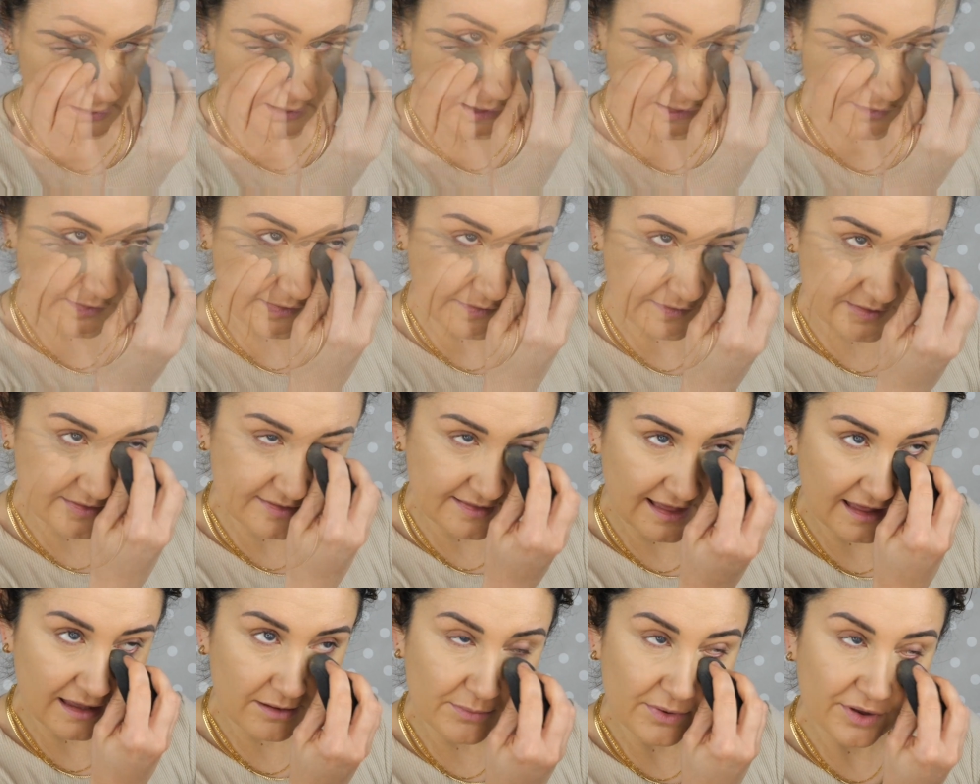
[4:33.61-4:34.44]
And then the
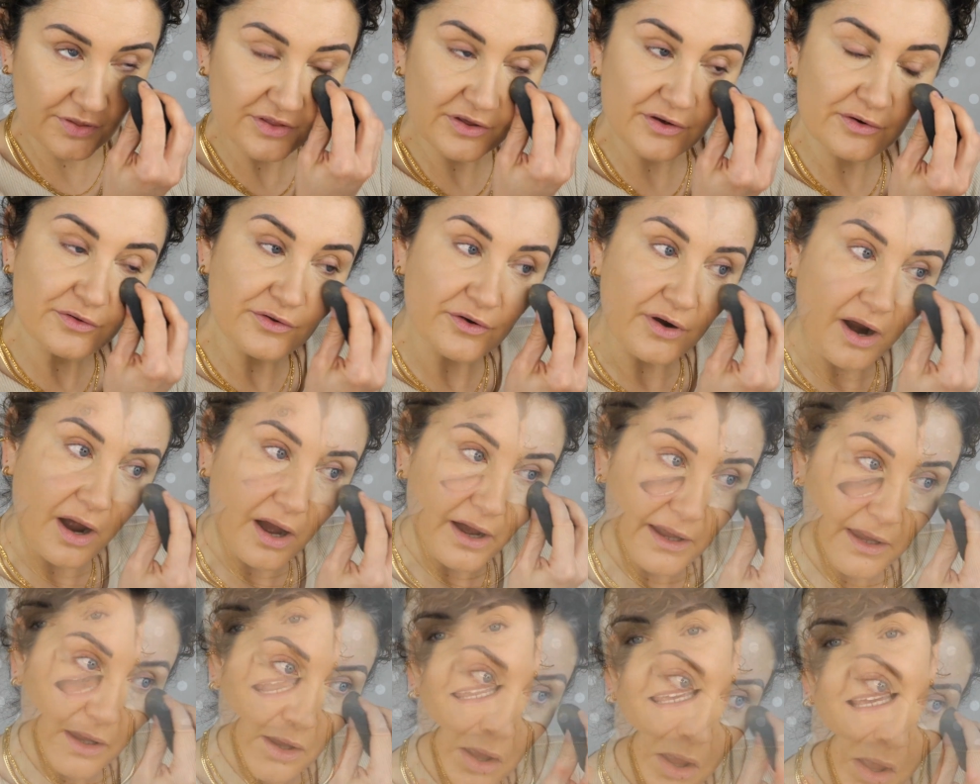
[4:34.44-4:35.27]
same on the other eye.
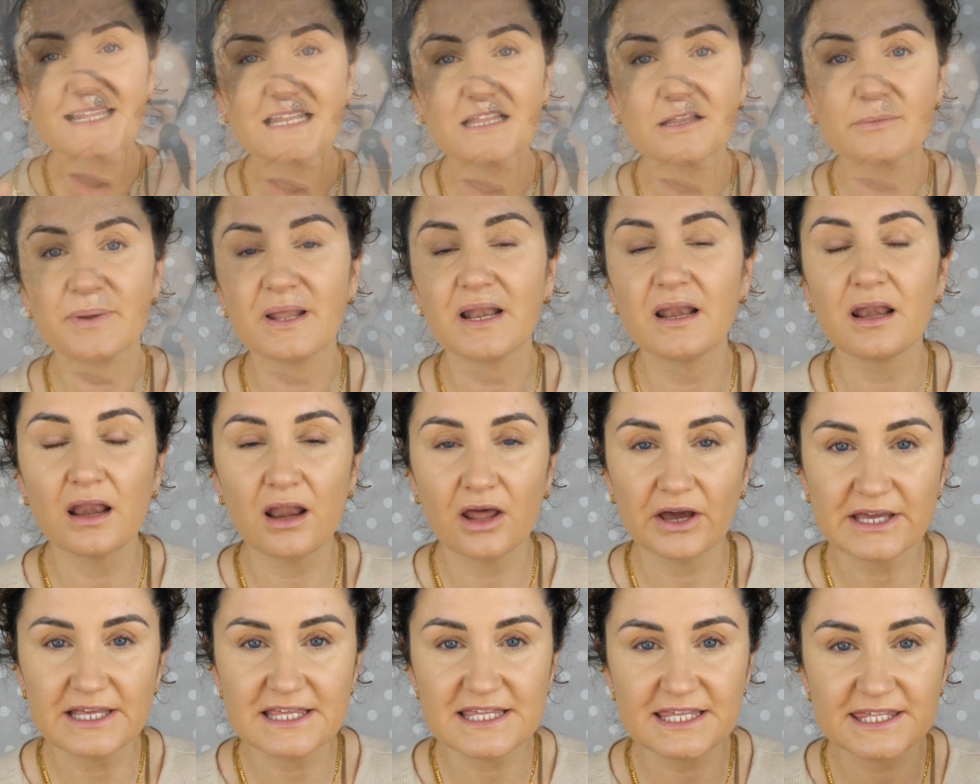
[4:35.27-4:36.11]
Adding a little bit of
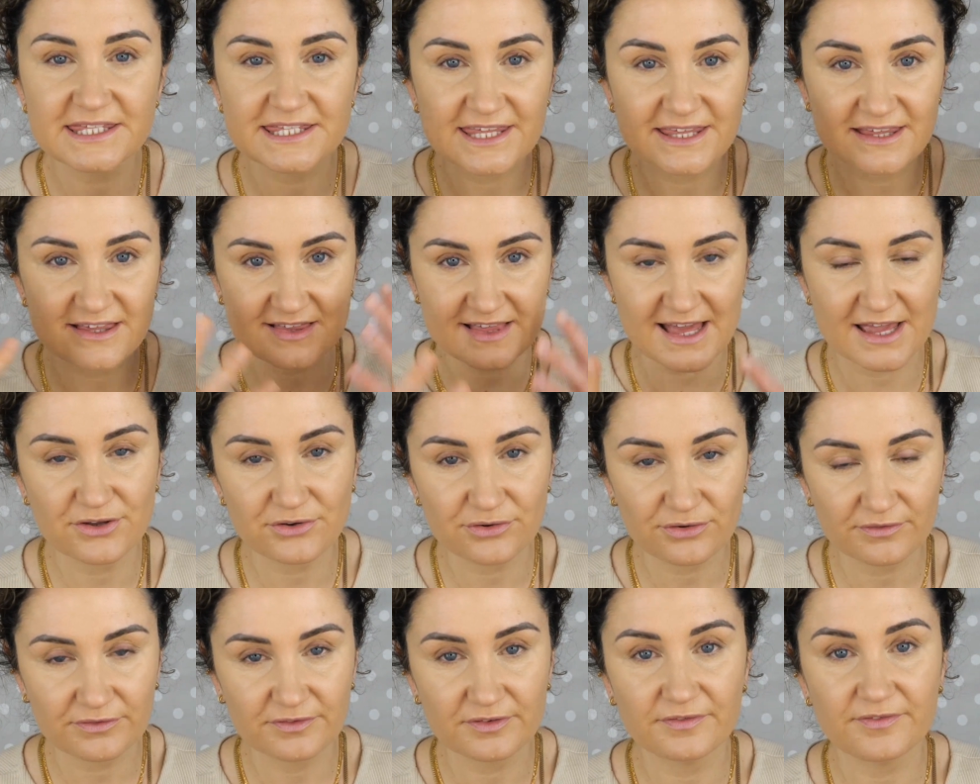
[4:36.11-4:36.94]
light to the
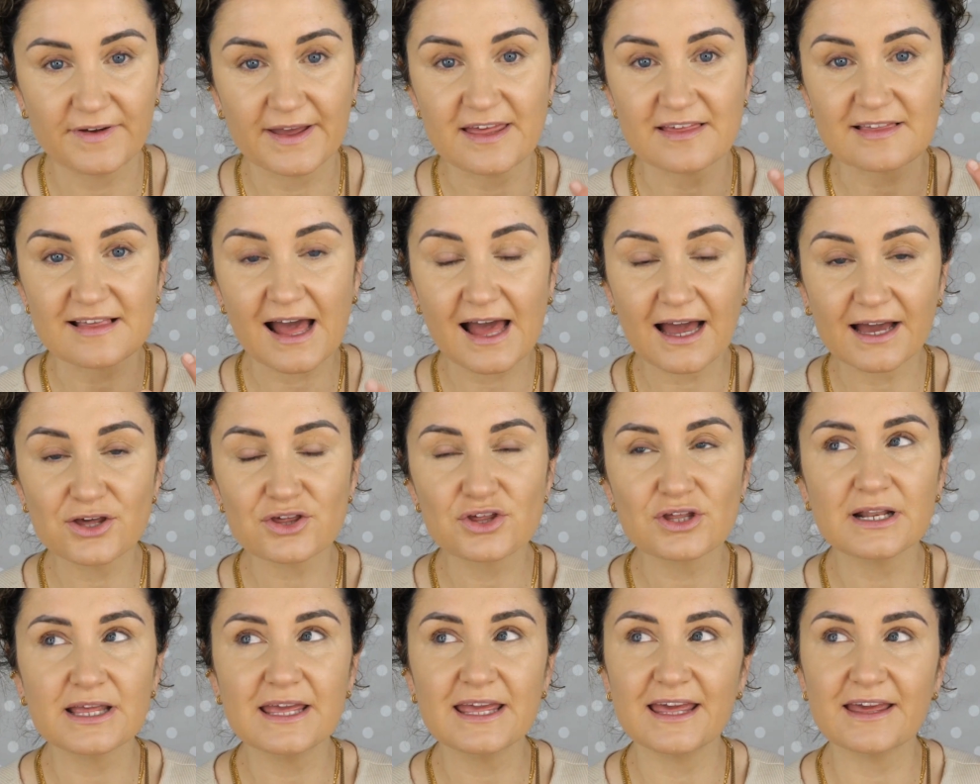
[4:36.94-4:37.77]
centre of the face
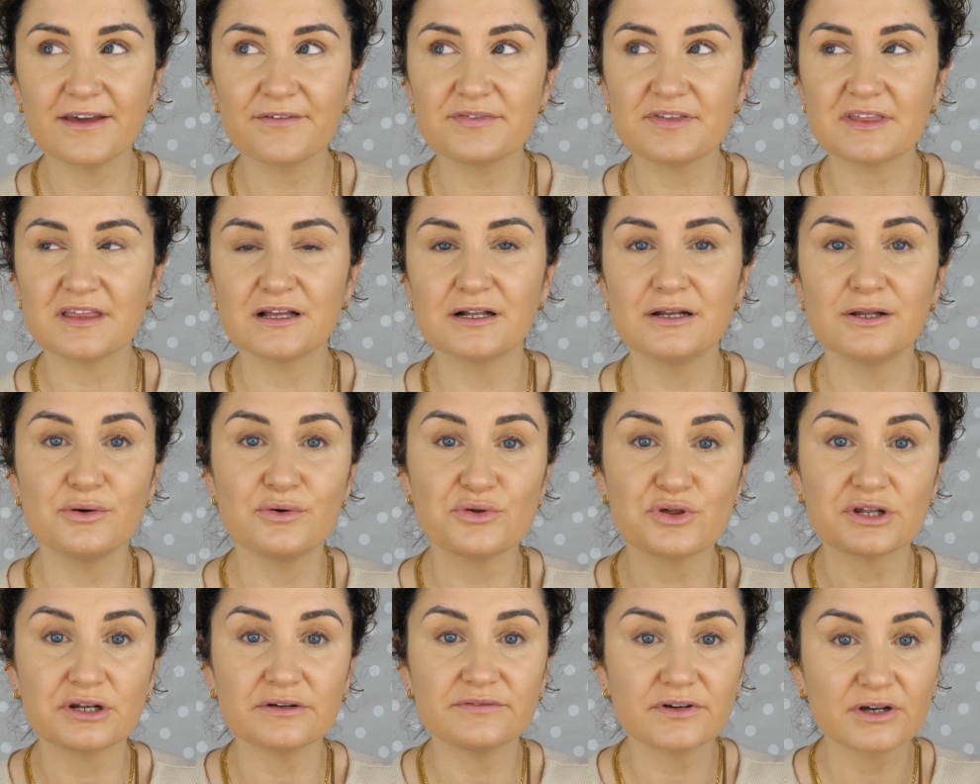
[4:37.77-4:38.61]
actually gives the
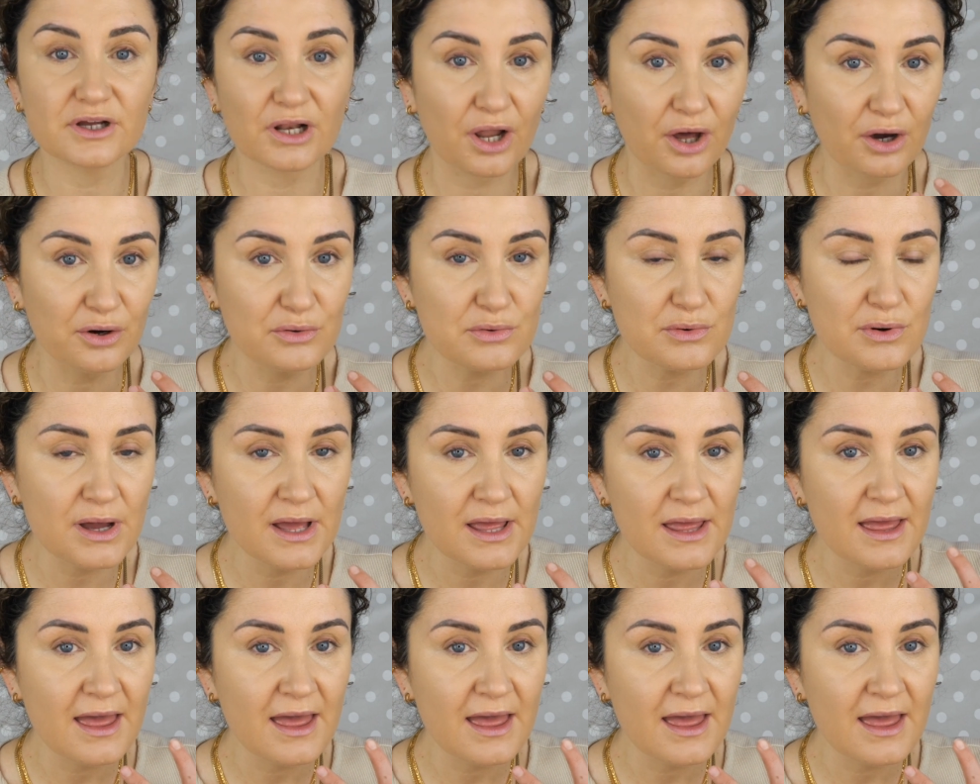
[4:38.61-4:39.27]
illusion of a glow,